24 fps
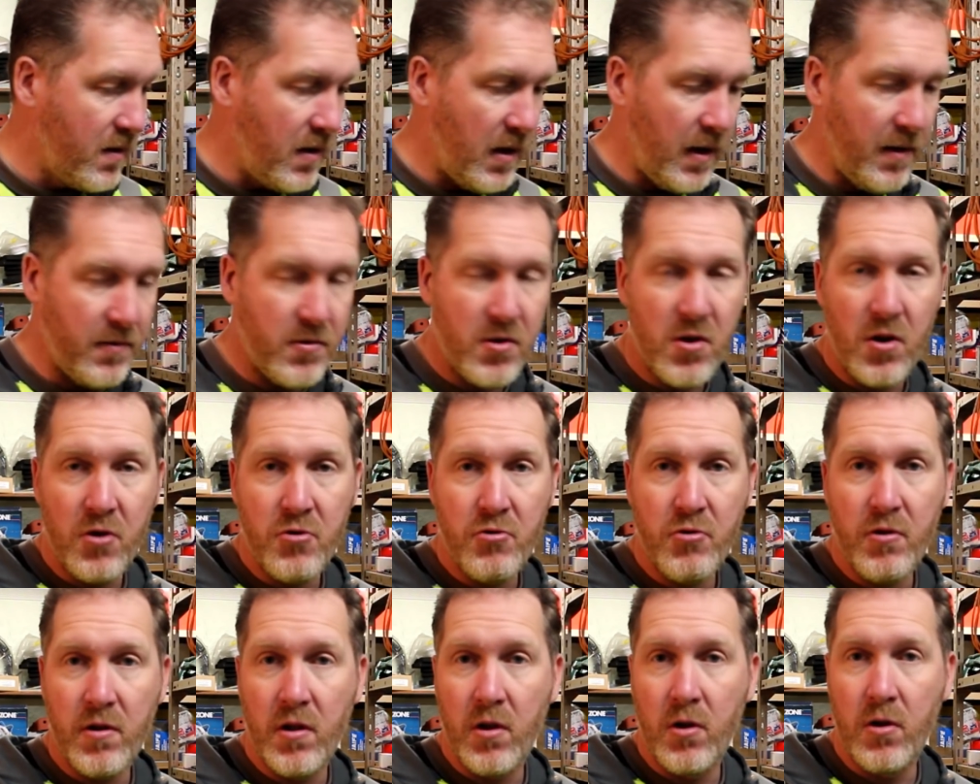I've just got to
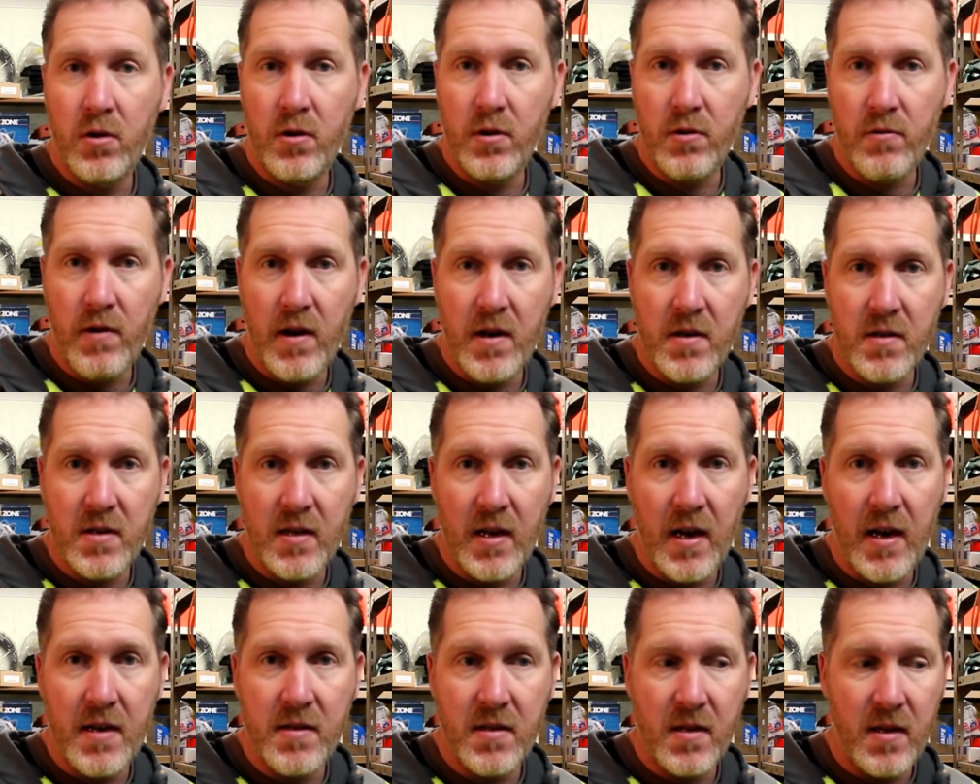drill a hole the right
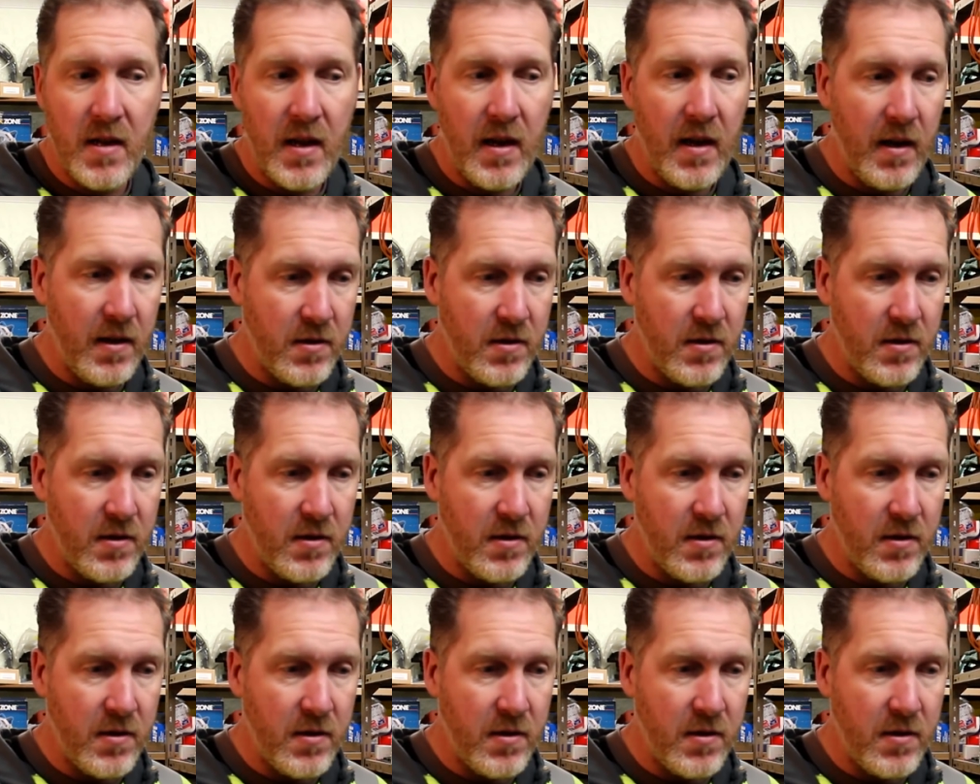size in it.